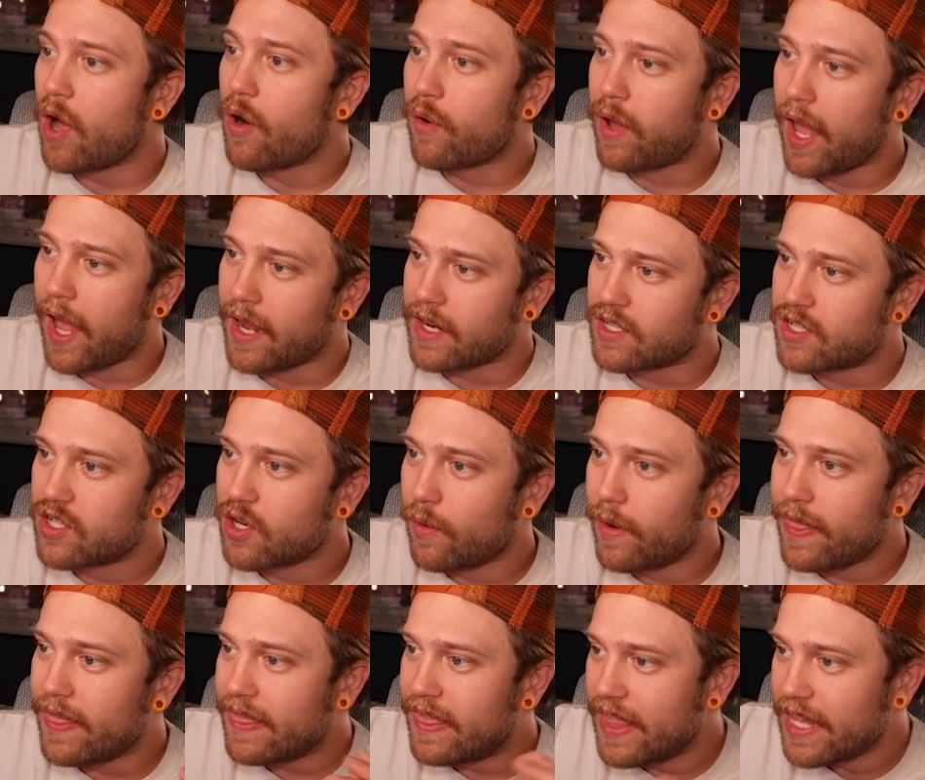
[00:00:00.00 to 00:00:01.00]
Okay, so
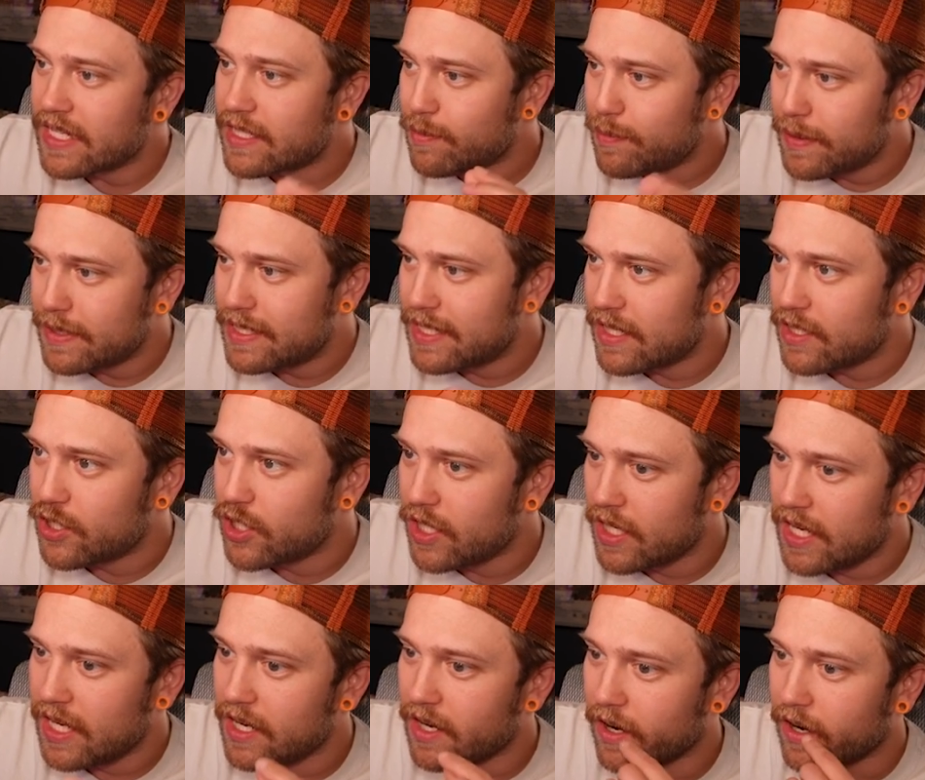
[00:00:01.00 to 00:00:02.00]
in this position
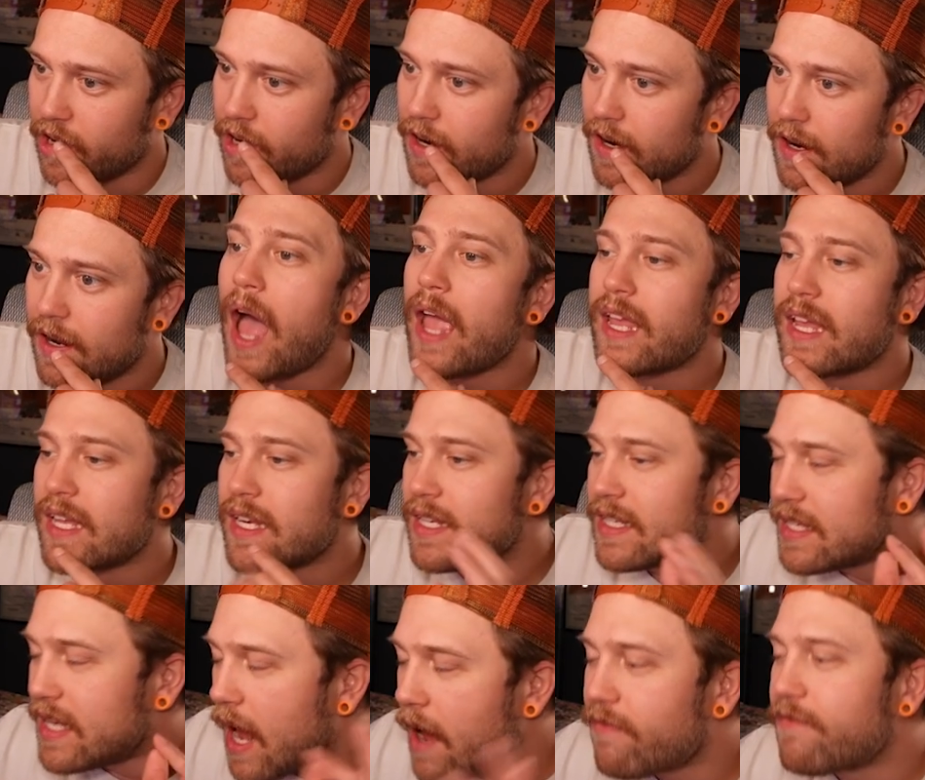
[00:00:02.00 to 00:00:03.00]
here, I
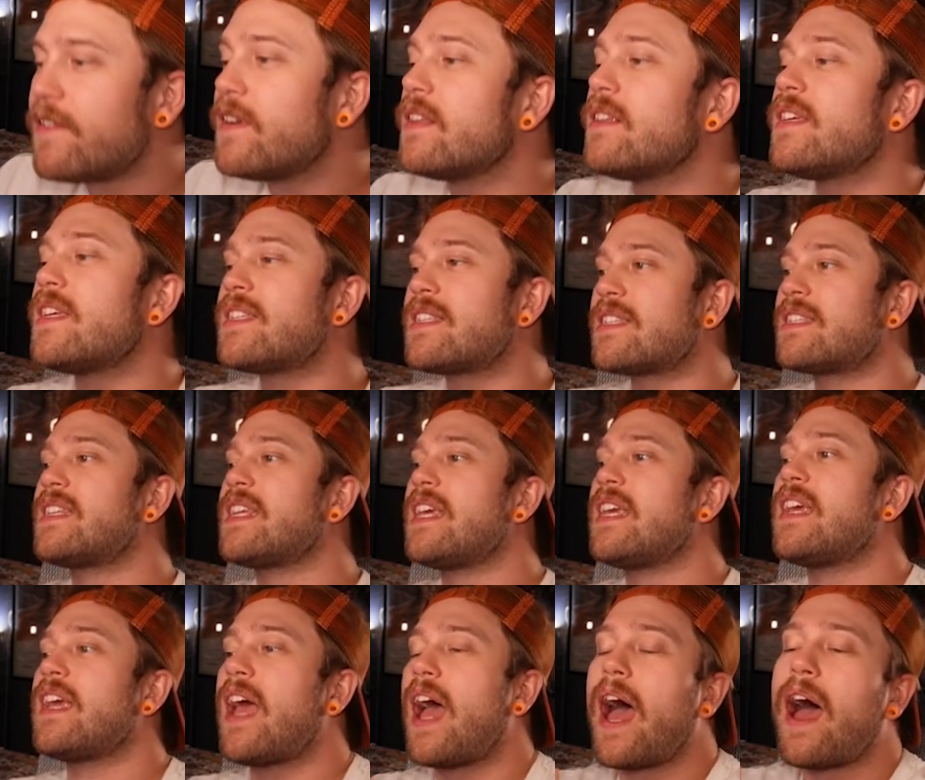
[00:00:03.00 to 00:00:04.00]
can definitely
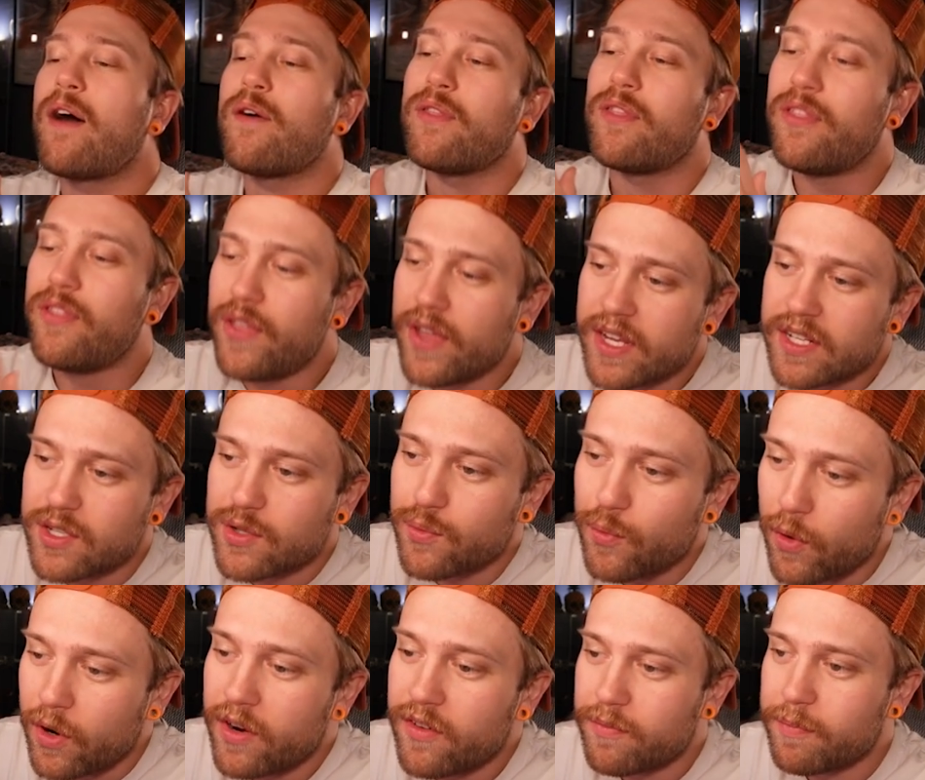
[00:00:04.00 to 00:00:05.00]
see how this
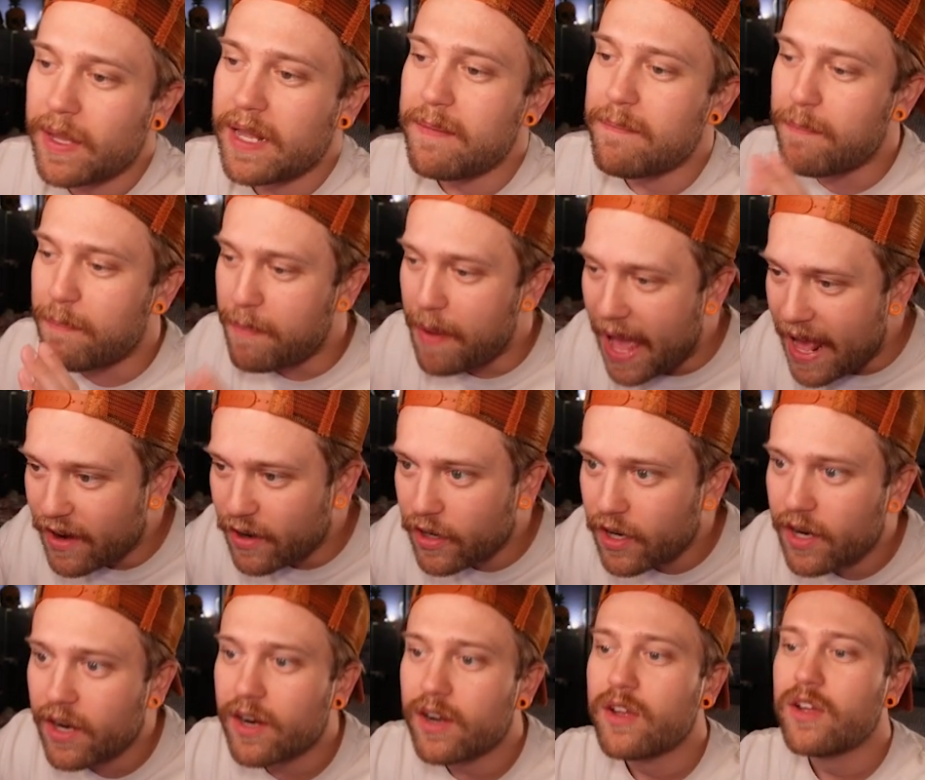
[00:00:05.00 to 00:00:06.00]
would have been
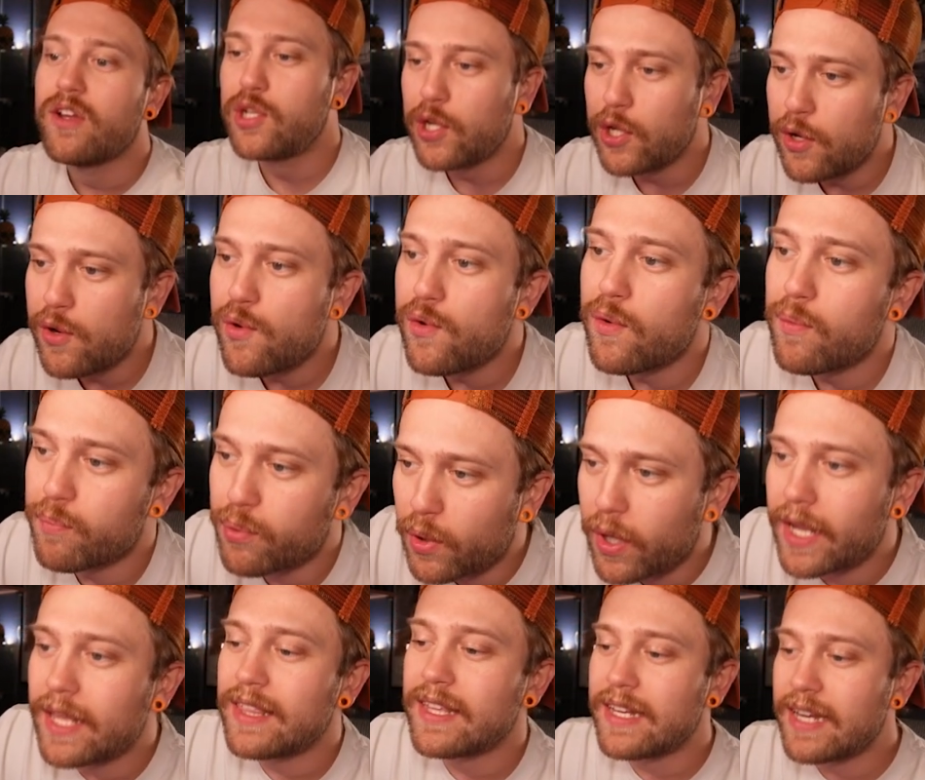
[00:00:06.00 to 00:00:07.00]
better to
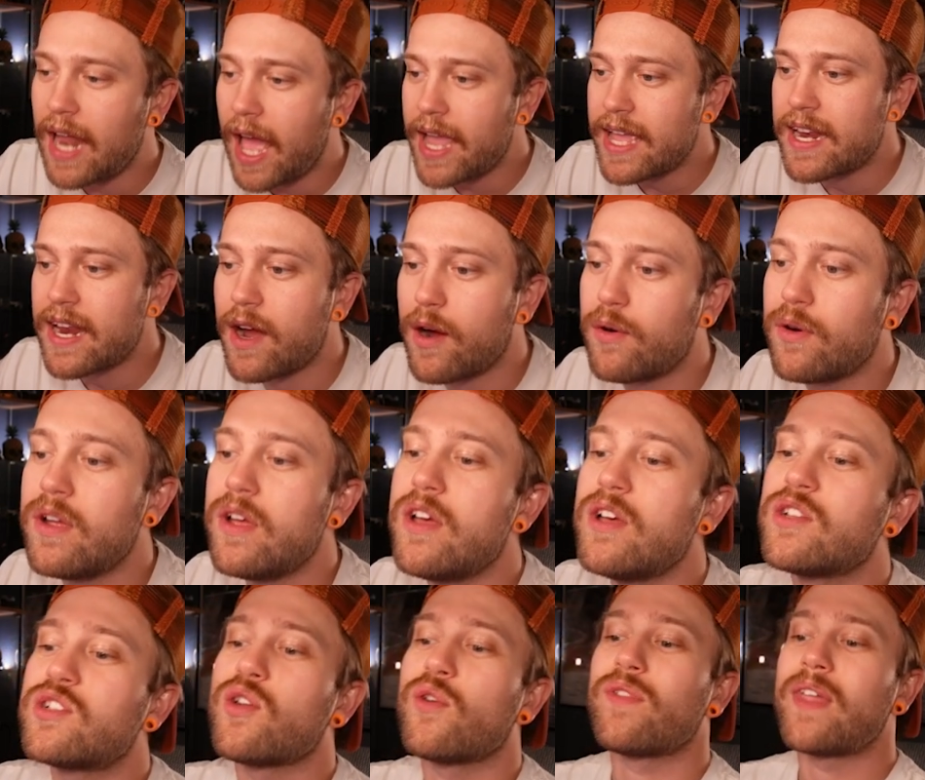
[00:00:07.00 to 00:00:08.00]
bring the knight out
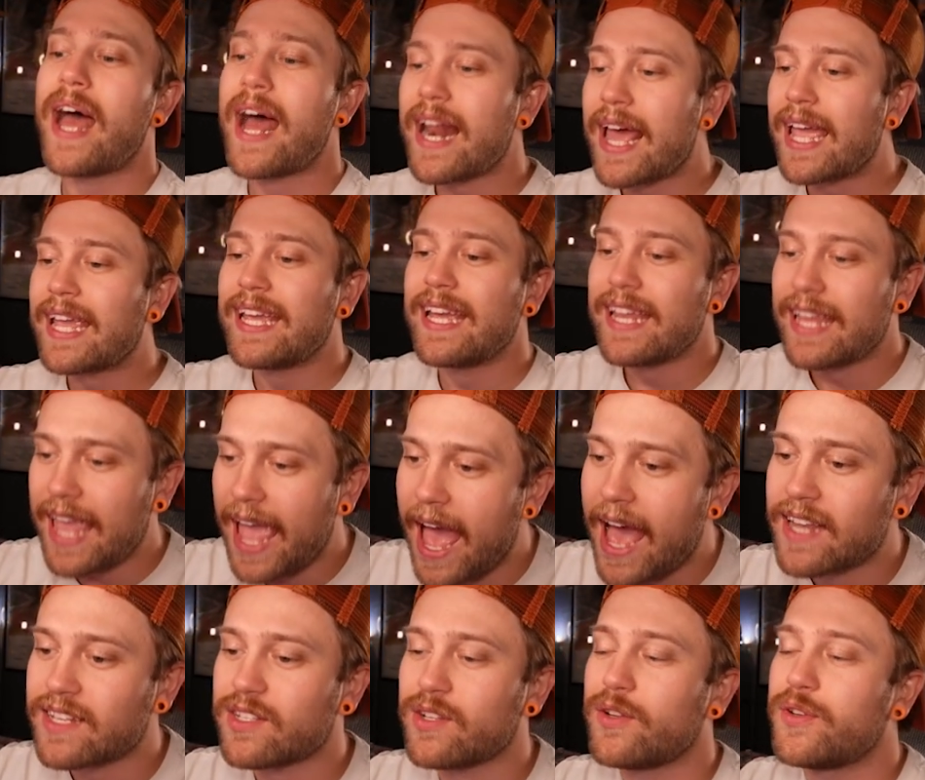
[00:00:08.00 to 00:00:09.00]
so that I can
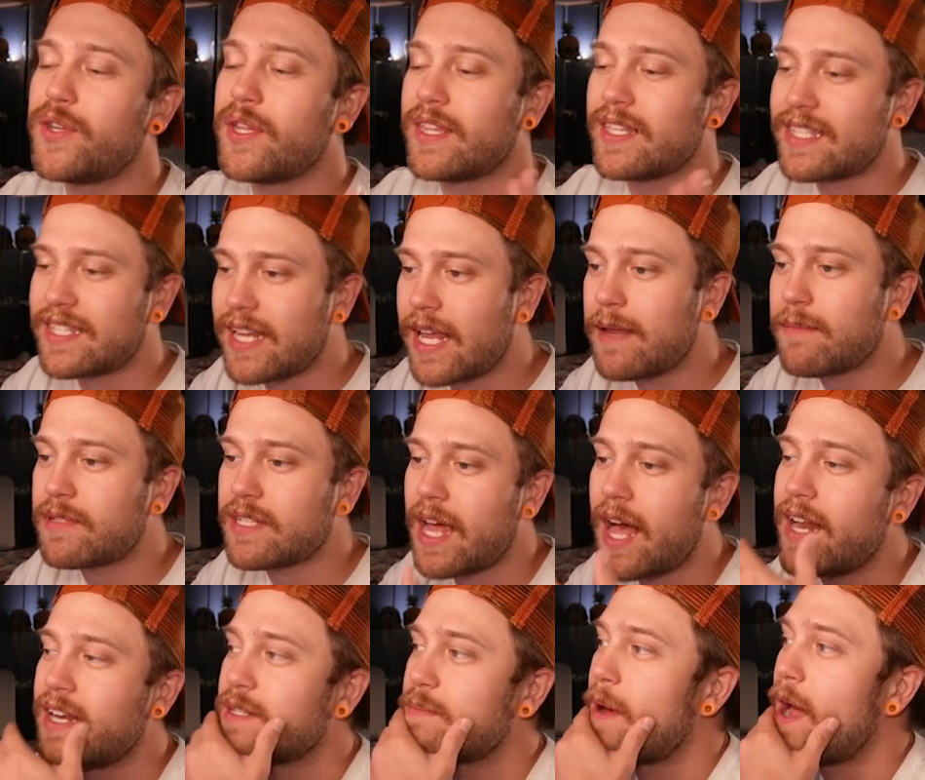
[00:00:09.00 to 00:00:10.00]
castle to the same
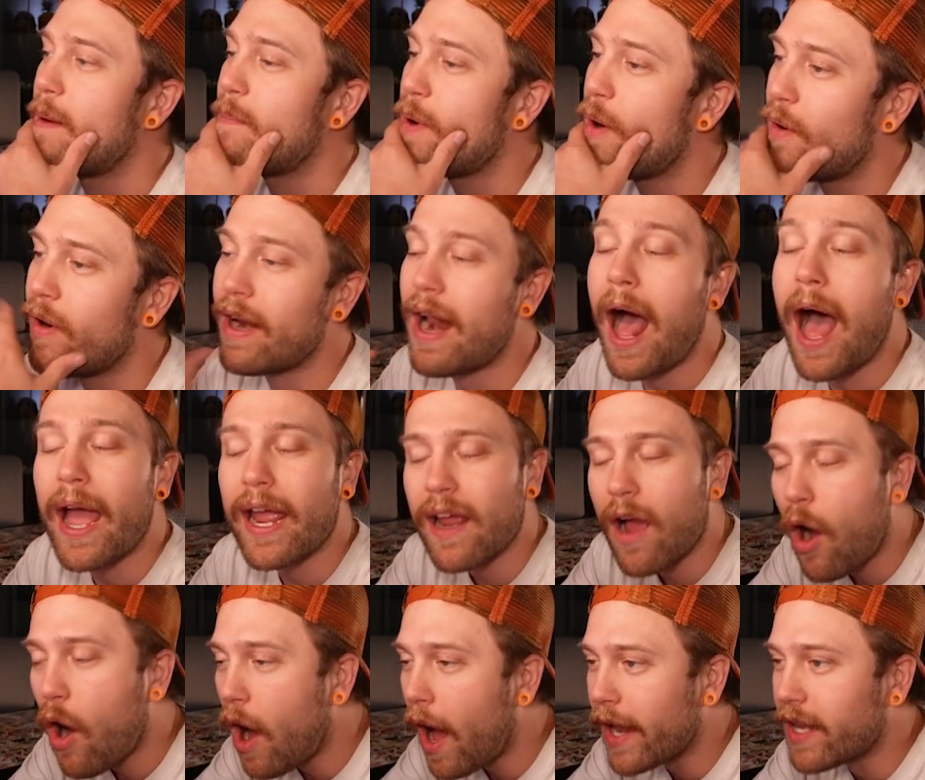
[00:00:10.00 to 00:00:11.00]
side as my opponent. I
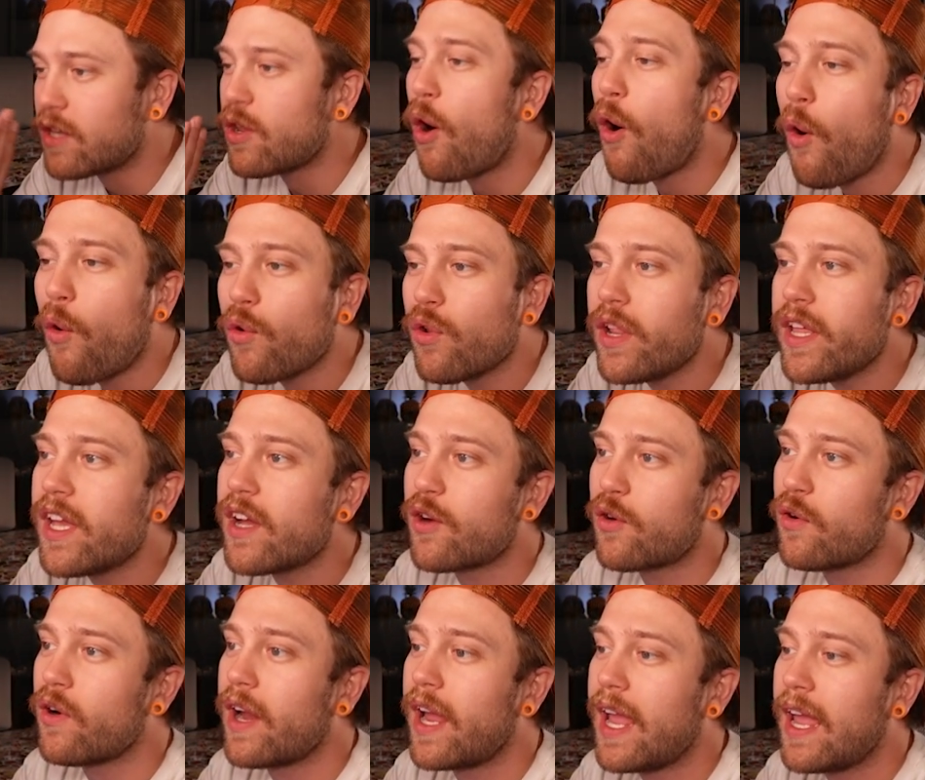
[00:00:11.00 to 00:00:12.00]
totally
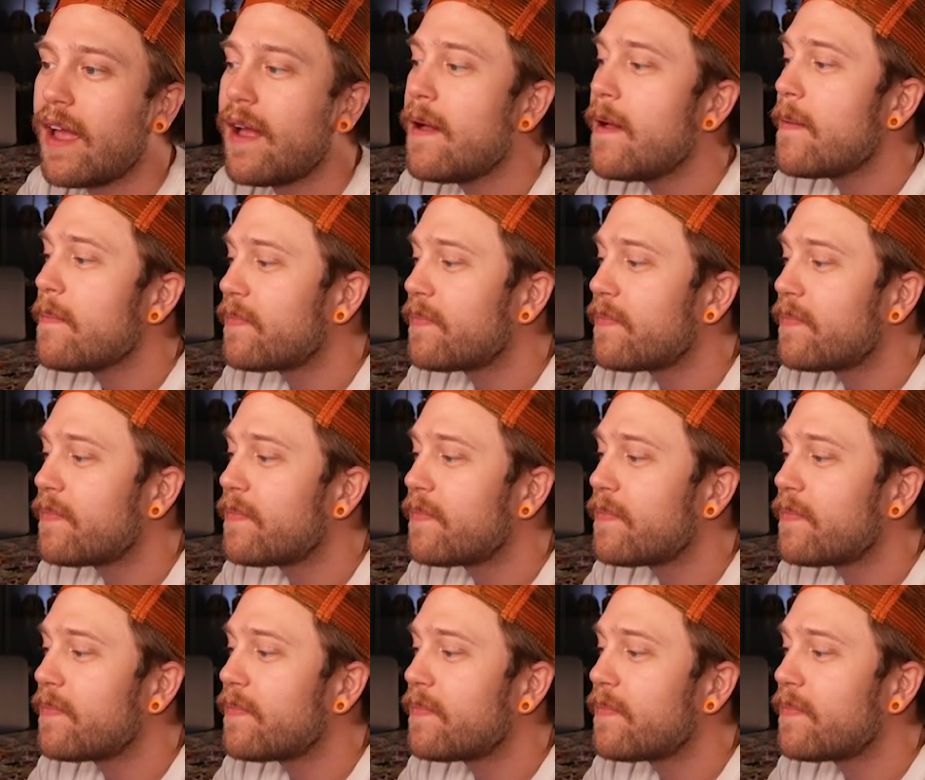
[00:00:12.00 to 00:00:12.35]
agree.